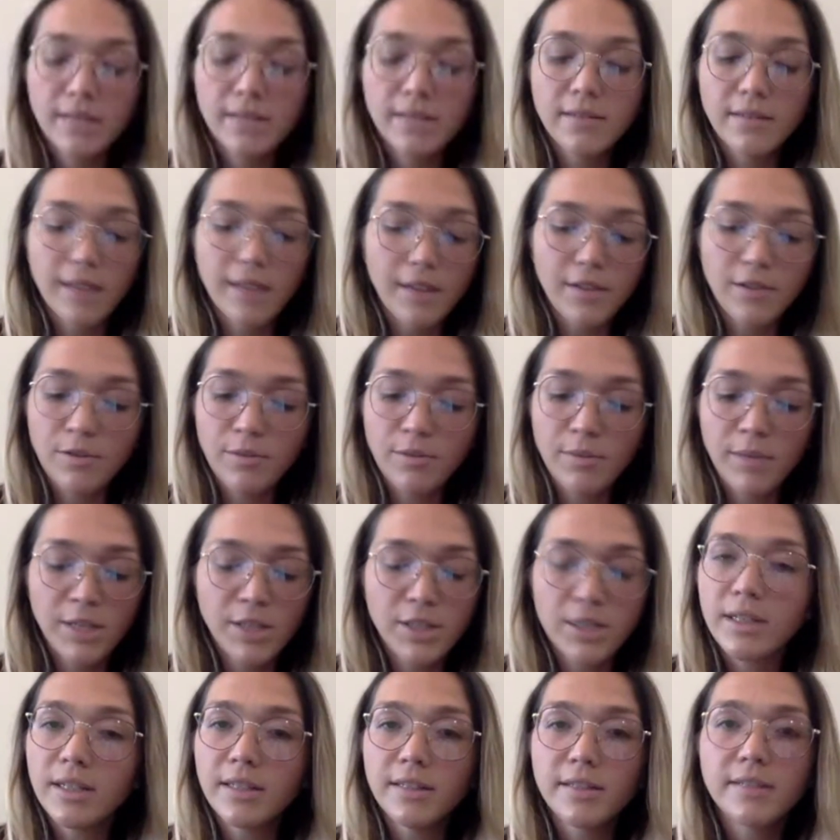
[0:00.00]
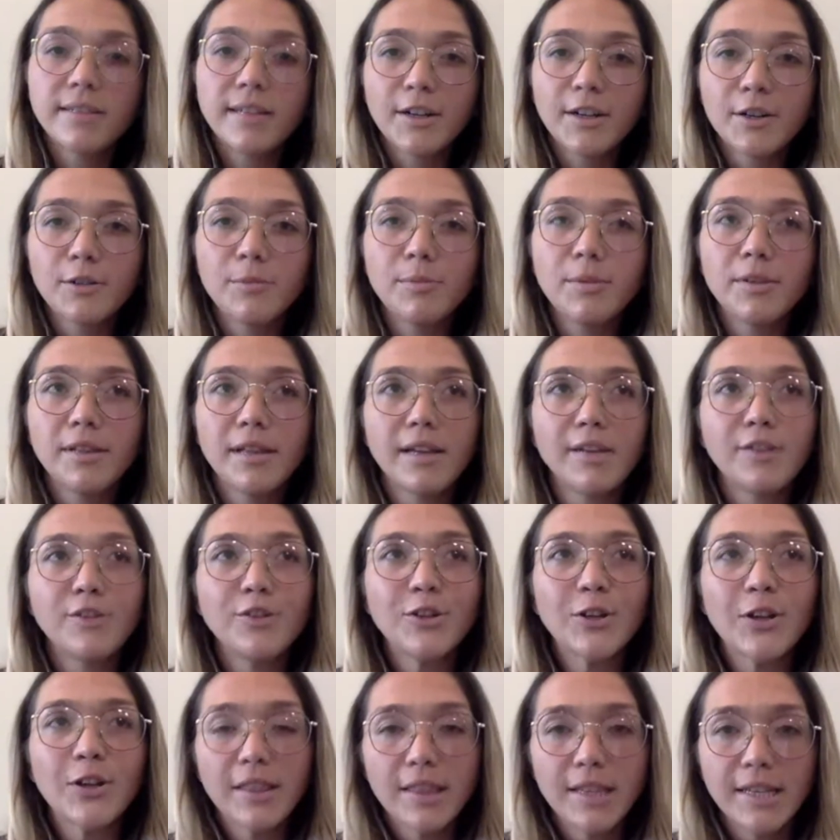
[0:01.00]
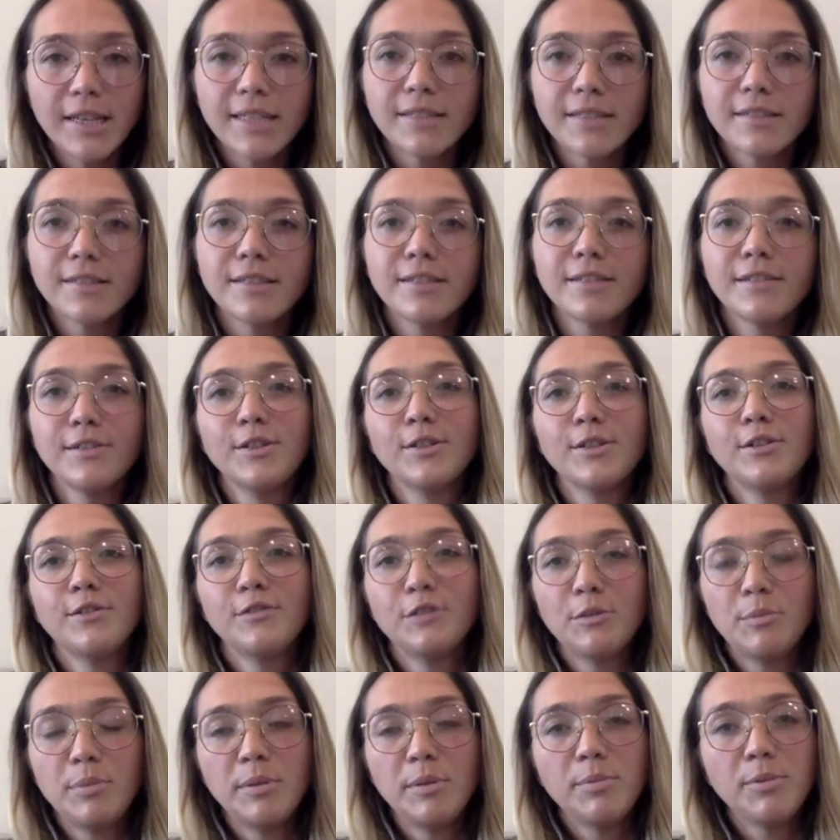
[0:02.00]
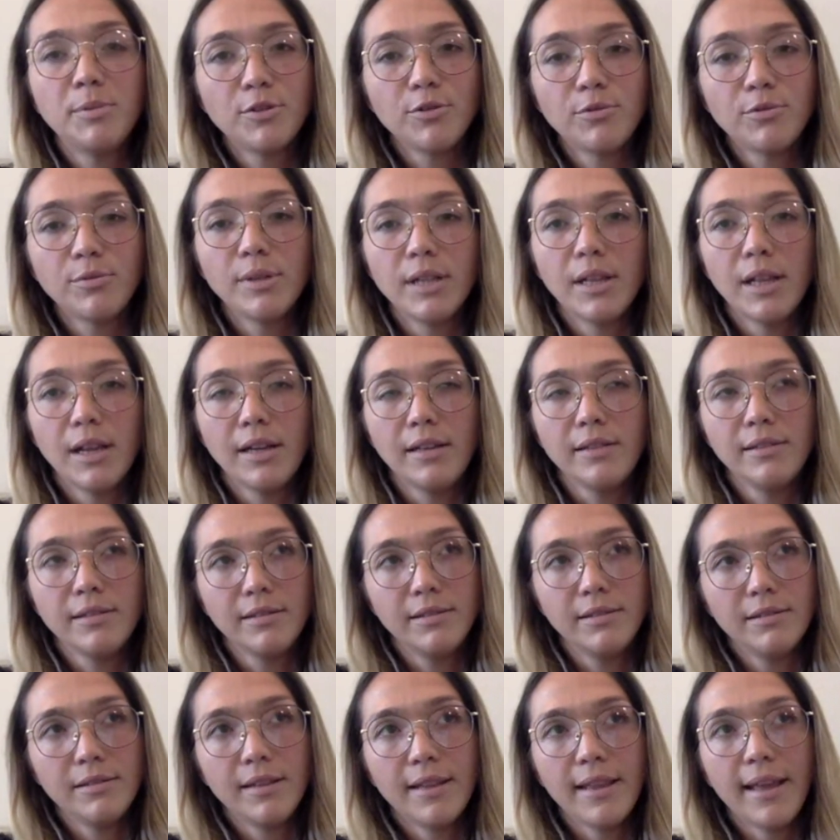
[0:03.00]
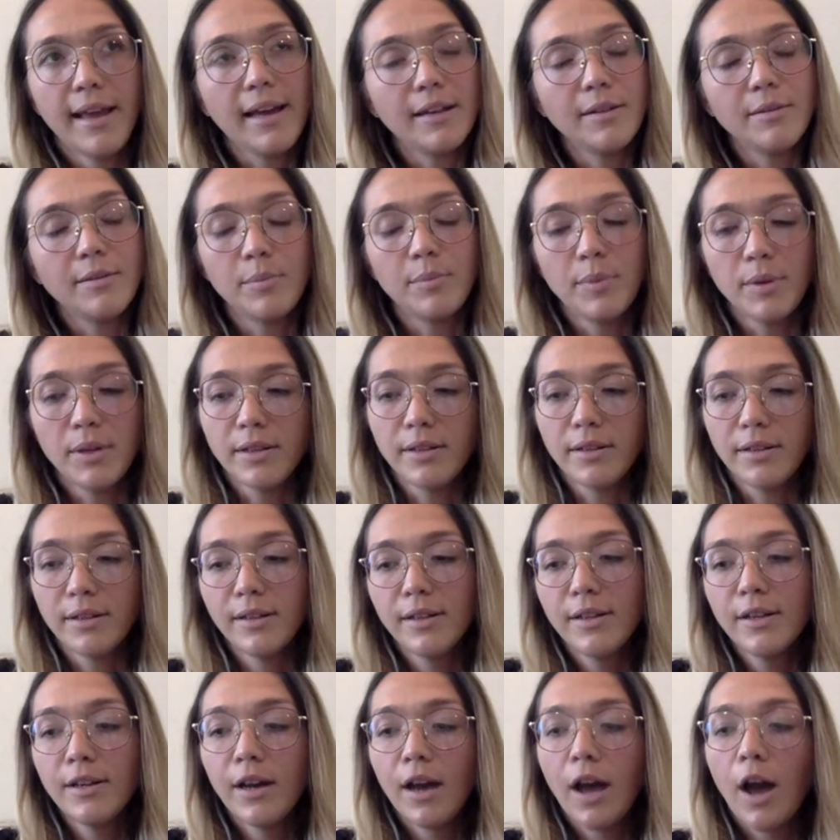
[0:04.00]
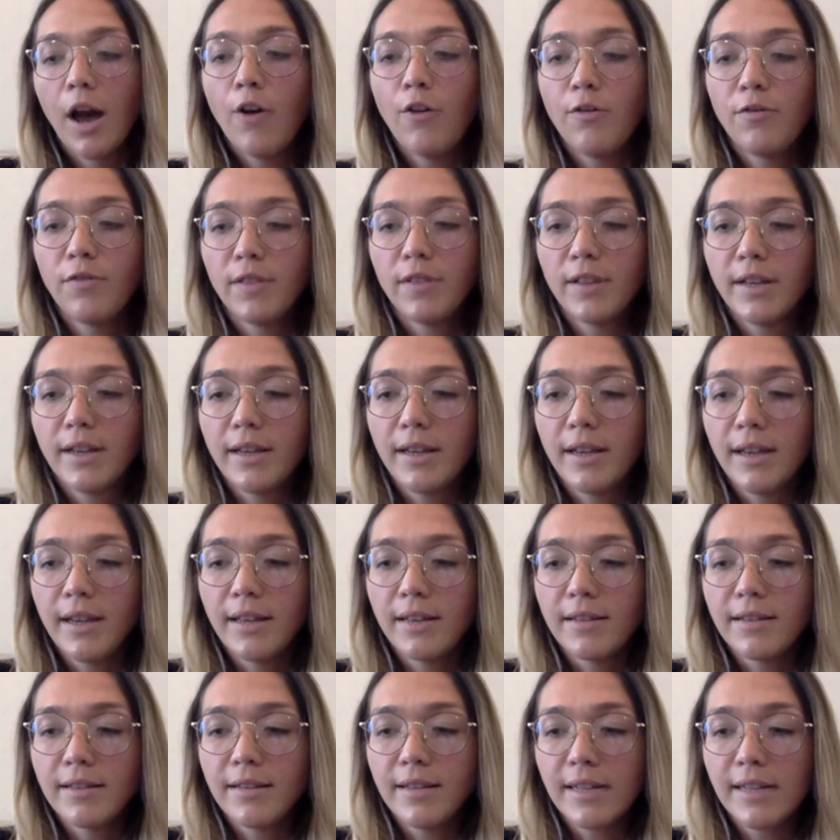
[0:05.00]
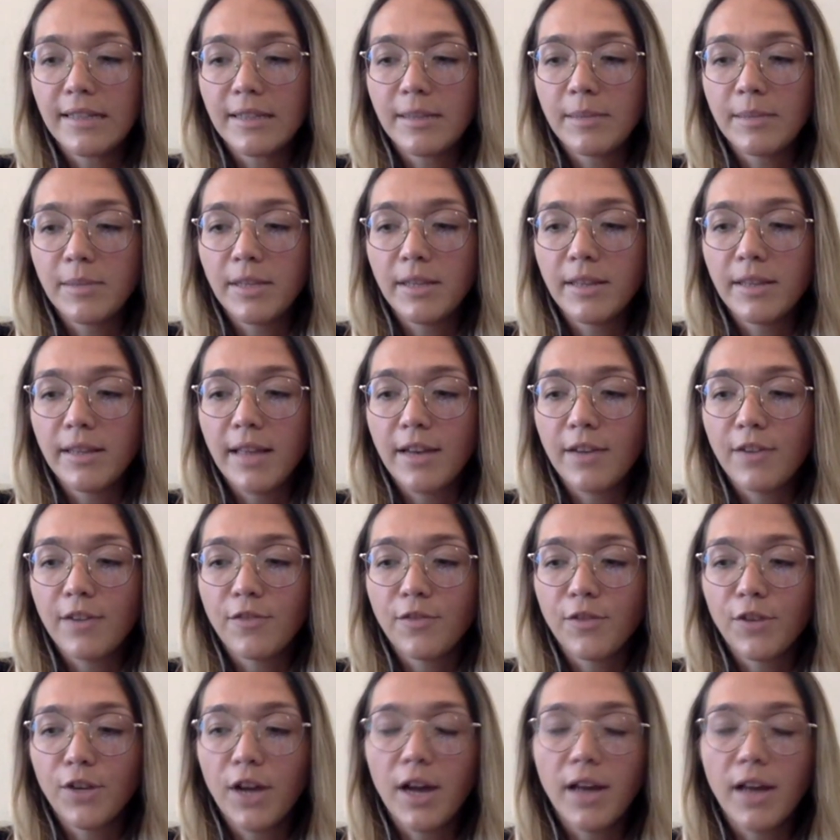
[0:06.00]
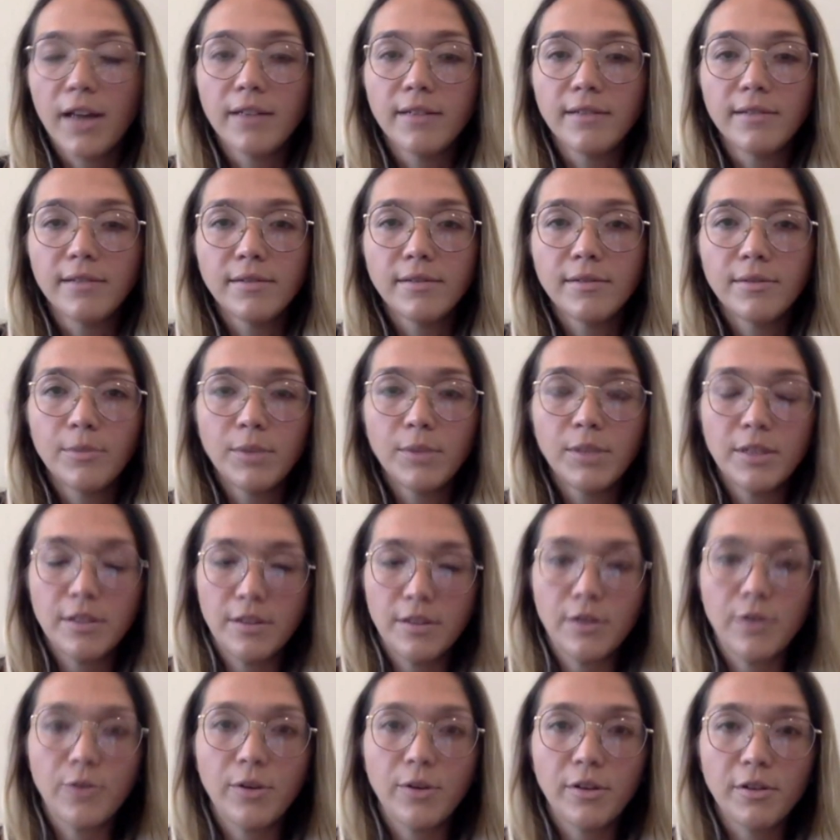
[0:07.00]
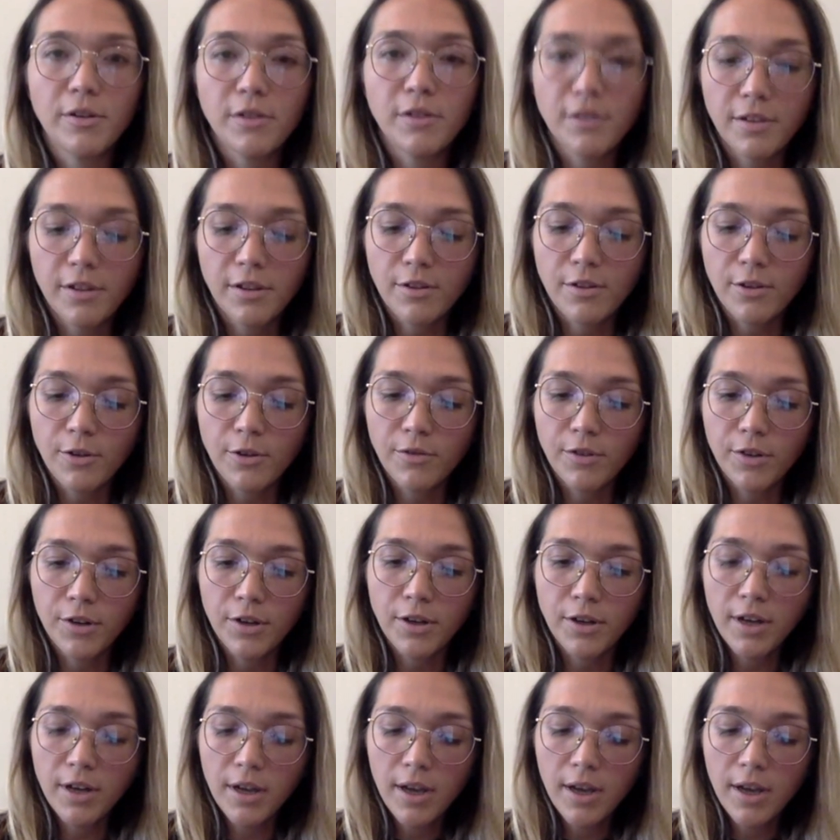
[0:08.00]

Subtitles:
as you mentioned, it's terrible that it took this for people to realize that, but hopefully it's not something that is forgotten once the crisis is over.